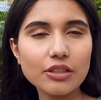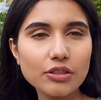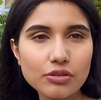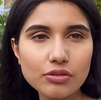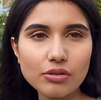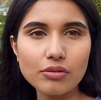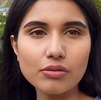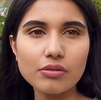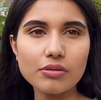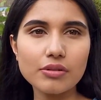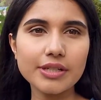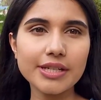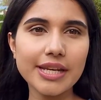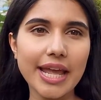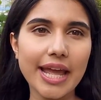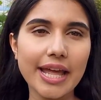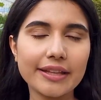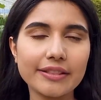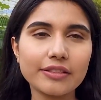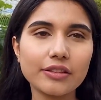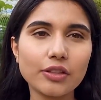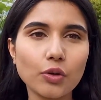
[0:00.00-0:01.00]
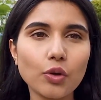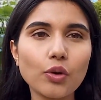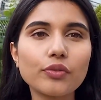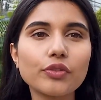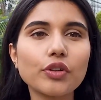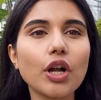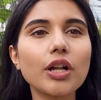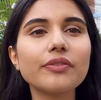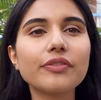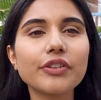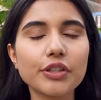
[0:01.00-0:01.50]
tone and the
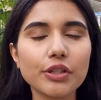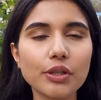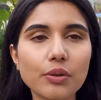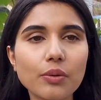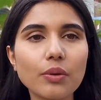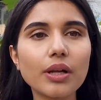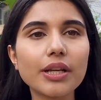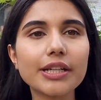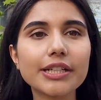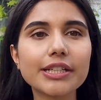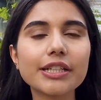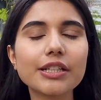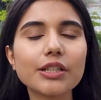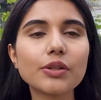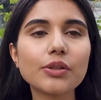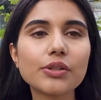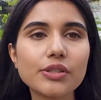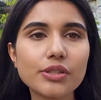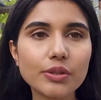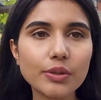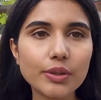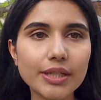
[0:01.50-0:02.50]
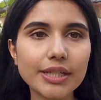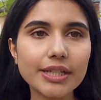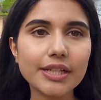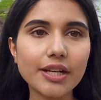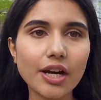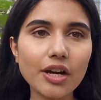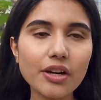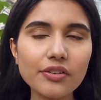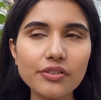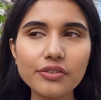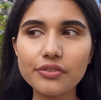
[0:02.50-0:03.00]
overall video quality looks good
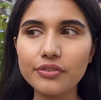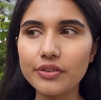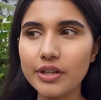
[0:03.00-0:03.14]
enough,